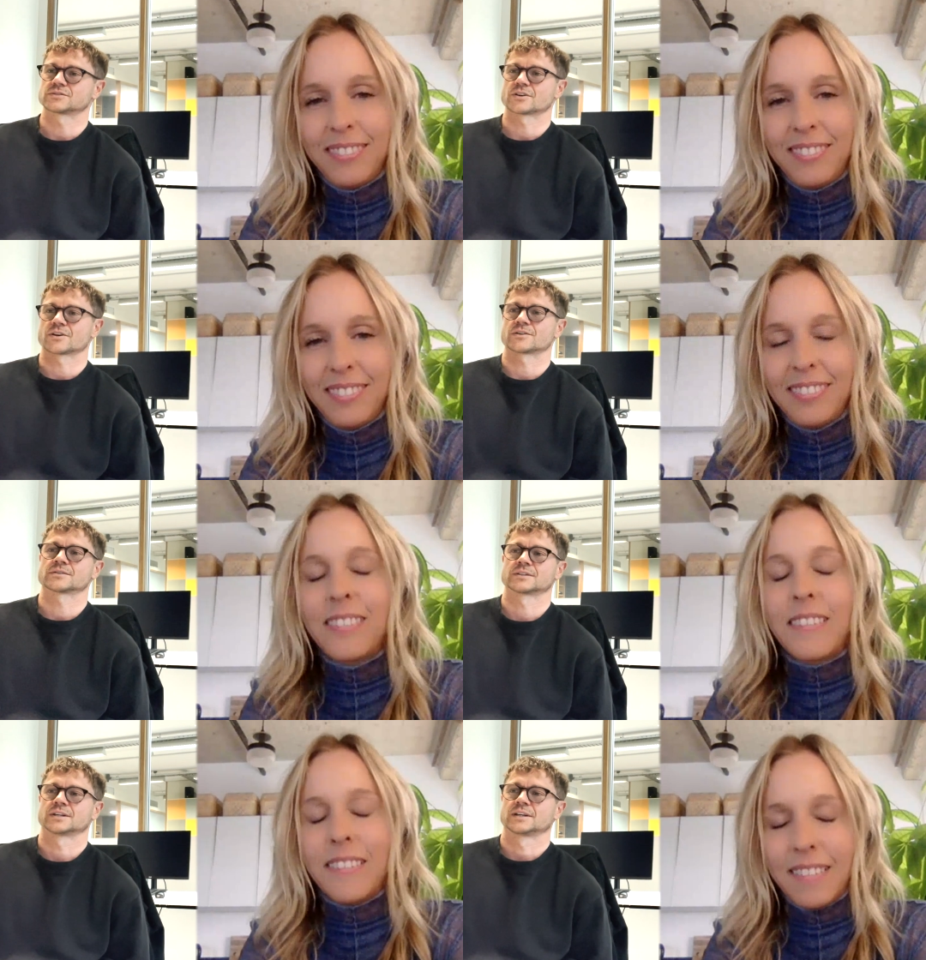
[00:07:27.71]
Speaker 1: So
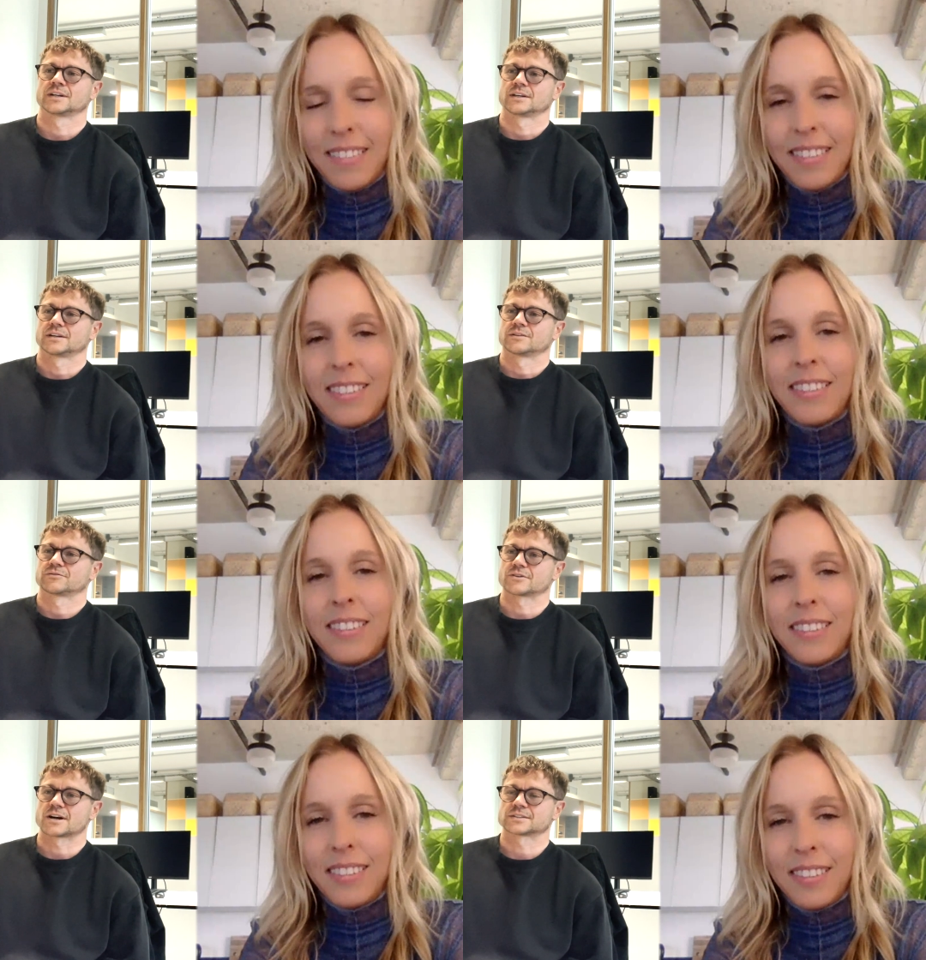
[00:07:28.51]

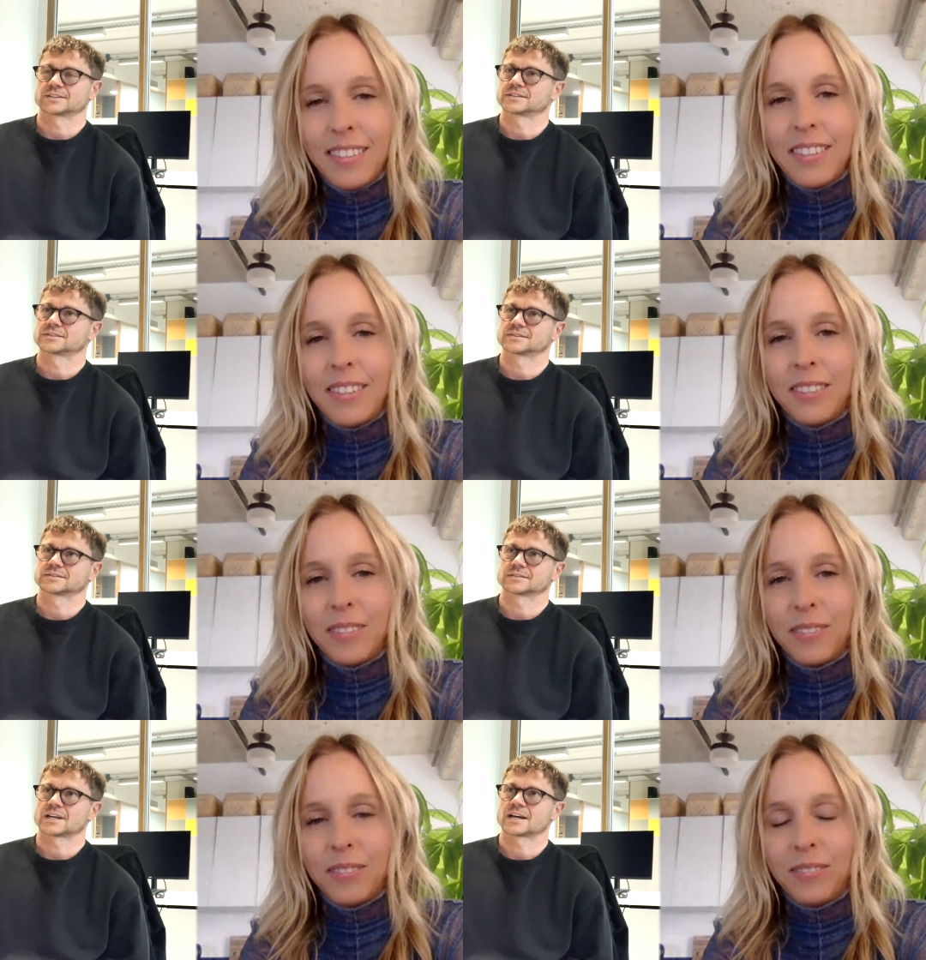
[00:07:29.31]
for us,
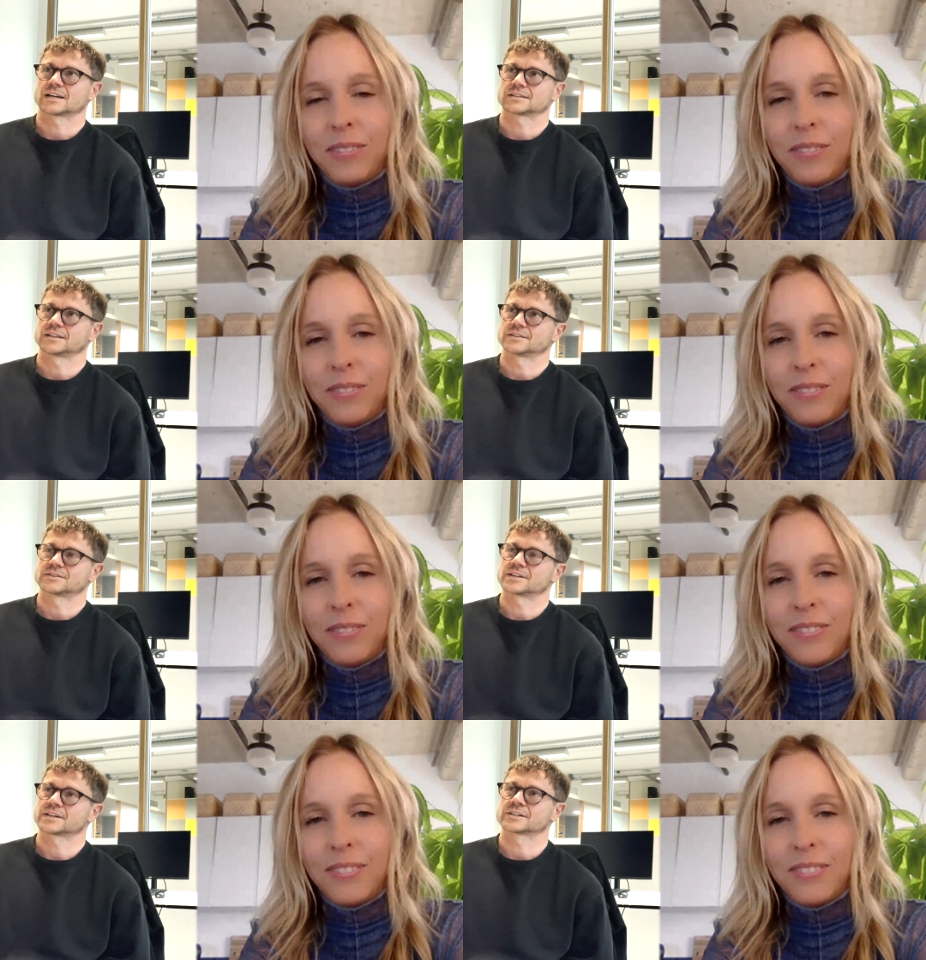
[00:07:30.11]
it's yeah,
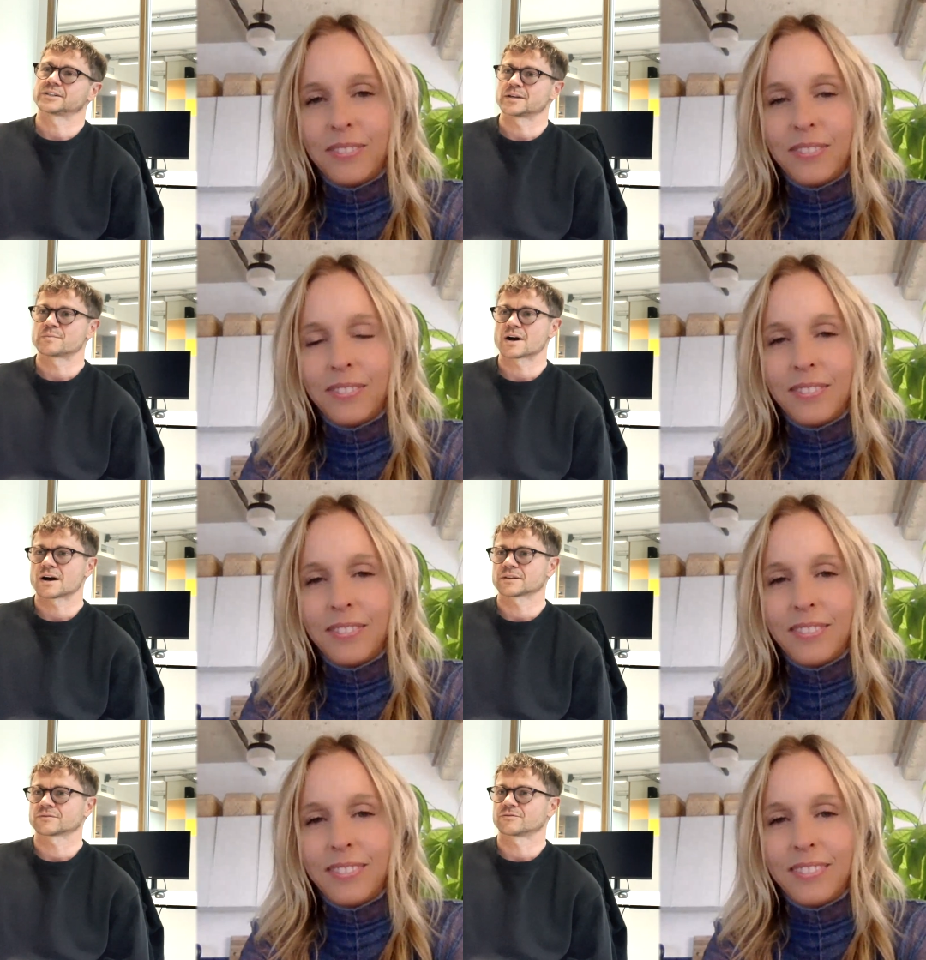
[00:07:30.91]
it's a clear
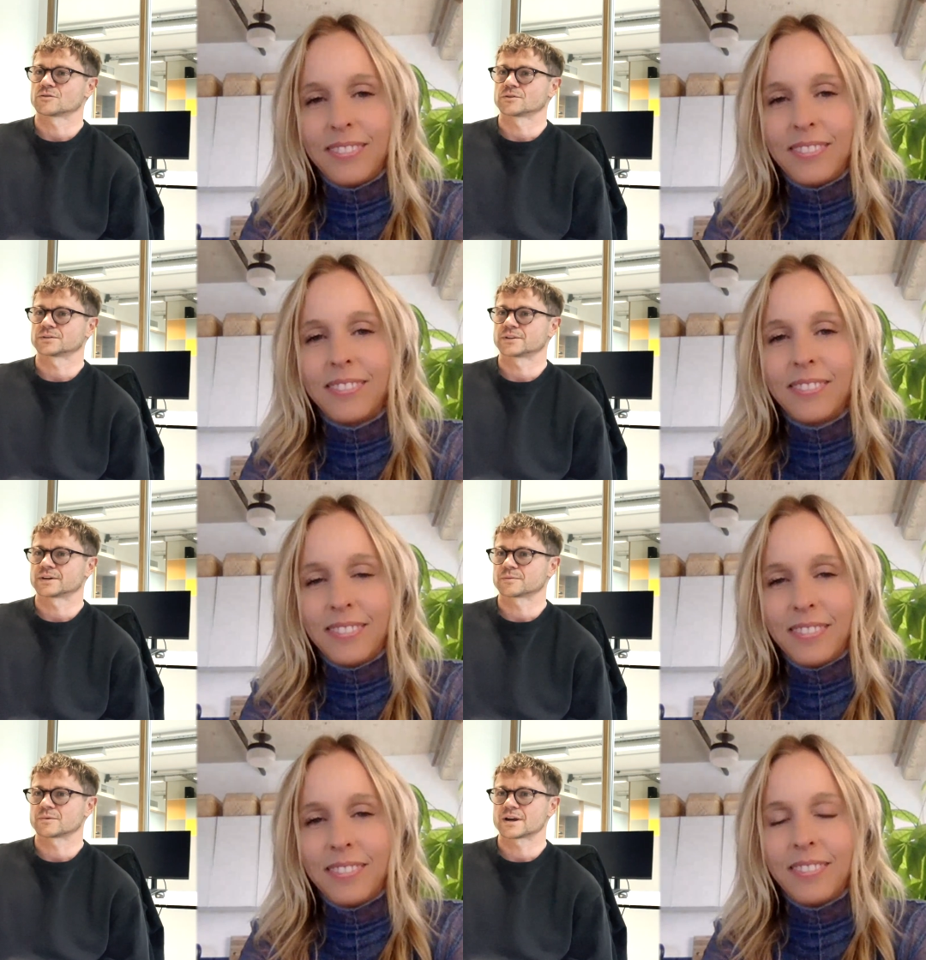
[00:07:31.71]
path forward
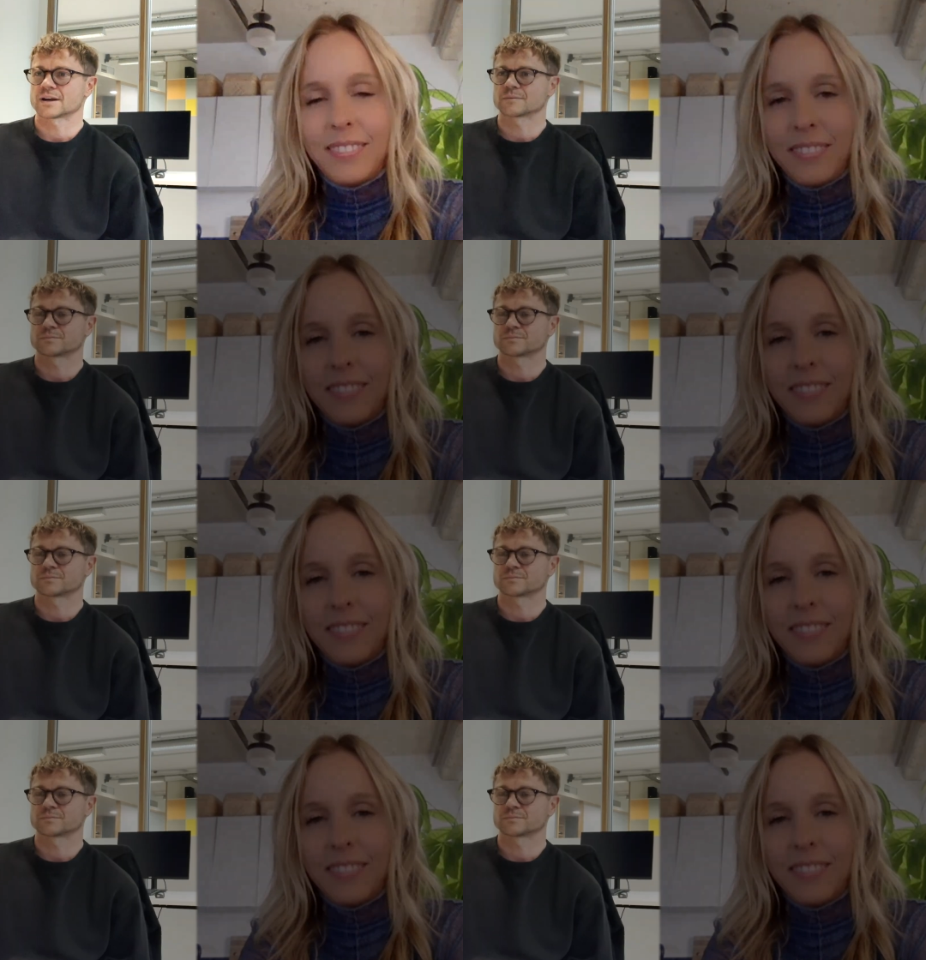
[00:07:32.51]
that we're